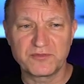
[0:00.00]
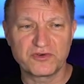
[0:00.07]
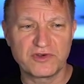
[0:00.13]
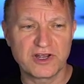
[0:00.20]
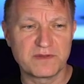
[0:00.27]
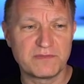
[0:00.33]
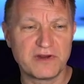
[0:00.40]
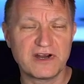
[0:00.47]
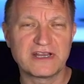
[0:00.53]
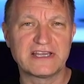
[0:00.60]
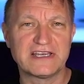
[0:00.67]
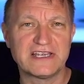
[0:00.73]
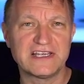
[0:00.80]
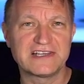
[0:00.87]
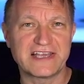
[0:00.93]
truck
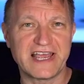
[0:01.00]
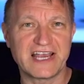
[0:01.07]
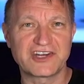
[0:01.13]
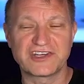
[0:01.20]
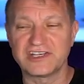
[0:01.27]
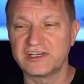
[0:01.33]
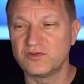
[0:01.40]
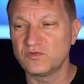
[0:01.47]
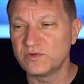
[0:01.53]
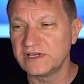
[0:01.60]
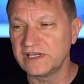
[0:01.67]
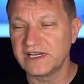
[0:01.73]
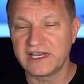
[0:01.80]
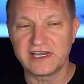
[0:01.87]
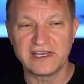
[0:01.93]
market is actually
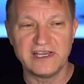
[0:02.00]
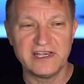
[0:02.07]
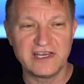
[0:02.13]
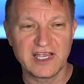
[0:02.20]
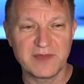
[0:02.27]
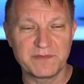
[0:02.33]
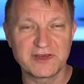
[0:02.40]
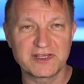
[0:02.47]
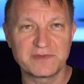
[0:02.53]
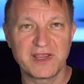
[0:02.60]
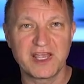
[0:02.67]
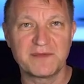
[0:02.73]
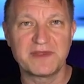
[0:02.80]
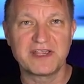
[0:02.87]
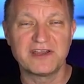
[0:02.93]
really kind of heating up and is
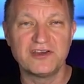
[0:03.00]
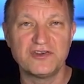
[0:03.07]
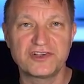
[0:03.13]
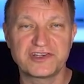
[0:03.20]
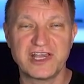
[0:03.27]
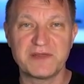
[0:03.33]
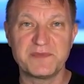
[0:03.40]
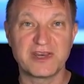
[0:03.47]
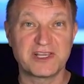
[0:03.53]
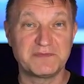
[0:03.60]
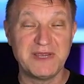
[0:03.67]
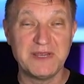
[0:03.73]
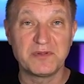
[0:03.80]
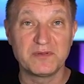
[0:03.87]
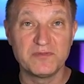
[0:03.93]
becoming a new segment as
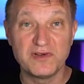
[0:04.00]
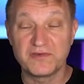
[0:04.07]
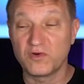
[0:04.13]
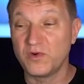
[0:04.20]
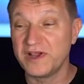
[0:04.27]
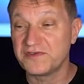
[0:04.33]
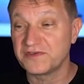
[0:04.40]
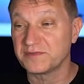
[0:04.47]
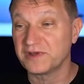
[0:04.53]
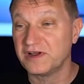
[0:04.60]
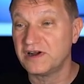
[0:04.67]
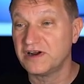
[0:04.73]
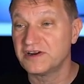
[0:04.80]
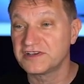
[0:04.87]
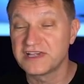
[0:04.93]
people move away from
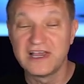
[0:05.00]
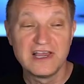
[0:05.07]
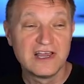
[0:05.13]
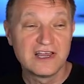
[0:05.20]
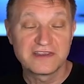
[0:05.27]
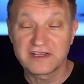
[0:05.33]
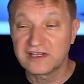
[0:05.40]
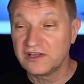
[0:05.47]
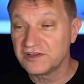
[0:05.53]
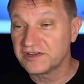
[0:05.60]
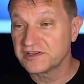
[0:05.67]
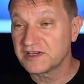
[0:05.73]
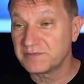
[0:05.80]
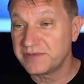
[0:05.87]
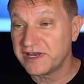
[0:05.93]
cars. The
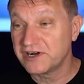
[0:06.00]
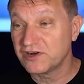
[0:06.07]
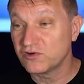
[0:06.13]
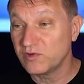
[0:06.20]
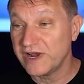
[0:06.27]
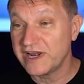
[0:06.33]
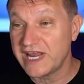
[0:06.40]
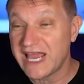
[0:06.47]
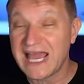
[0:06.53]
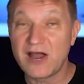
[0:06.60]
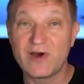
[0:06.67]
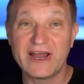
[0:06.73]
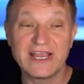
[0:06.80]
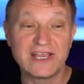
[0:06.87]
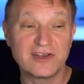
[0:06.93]
closest competitor right now
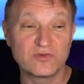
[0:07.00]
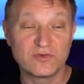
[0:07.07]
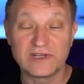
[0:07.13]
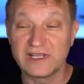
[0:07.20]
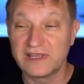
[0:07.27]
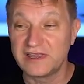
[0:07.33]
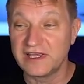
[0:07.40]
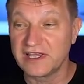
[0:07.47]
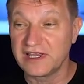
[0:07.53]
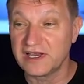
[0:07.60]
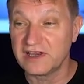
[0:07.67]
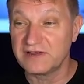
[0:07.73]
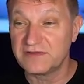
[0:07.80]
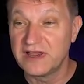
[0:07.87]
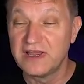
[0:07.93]
I can really think
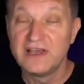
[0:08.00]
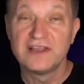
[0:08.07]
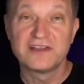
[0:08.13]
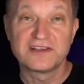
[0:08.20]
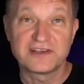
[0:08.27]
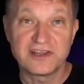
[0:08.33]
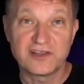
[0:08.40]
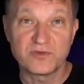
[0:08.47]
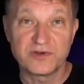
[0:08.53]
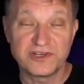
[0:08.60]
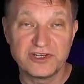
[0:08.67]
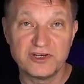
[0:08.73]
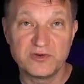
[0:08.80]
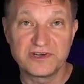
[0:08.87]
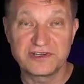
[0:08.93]
of, there's another one
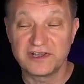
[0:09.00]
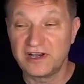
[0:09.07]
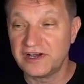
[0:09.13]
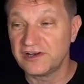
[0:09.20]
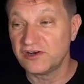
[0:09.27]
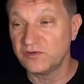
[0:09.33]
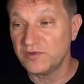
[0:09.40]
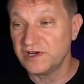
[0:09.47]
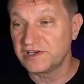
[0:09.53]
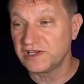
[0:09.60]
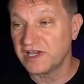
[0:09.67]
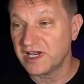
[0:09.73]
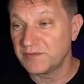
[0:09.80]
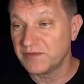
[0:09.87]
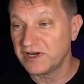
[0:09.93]
too, which is the Honda
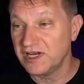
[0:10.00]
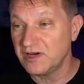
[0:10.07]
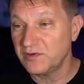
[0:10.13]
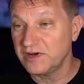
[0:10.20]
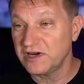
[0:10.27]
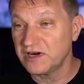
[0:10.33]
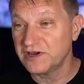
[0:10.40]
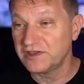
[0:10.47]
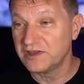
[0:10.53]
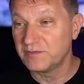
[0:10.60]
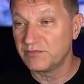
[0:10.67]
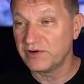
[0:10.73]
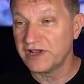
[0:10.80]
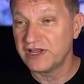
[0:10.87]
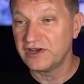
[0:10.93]
Ridgeline, but here we are at the
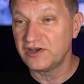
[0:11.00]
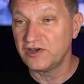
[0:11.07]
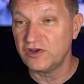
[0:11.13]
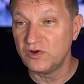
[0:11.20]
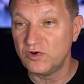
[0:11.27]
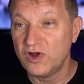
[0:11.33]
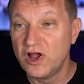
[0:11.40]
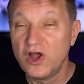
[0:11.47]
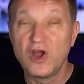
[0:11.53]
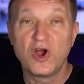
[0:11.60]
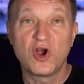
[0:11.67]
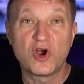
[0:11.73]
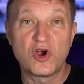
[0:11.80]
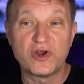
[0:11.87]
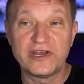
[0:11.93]
brand new
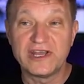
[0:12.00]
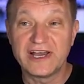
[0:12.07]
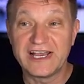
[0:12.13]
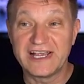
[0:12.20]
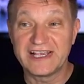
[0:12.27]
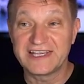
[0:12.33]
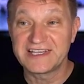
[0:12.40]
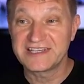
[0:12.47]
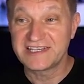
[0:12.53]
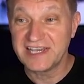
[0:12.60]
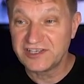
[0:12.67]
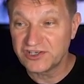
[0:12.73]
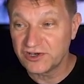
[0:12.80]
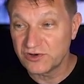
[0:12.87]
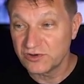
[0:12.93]
Hyundai
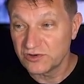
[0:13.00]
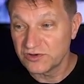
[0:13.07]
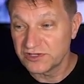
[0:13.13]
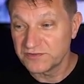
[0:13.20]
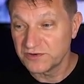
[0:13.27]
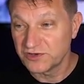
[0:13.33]
Santa Cruz for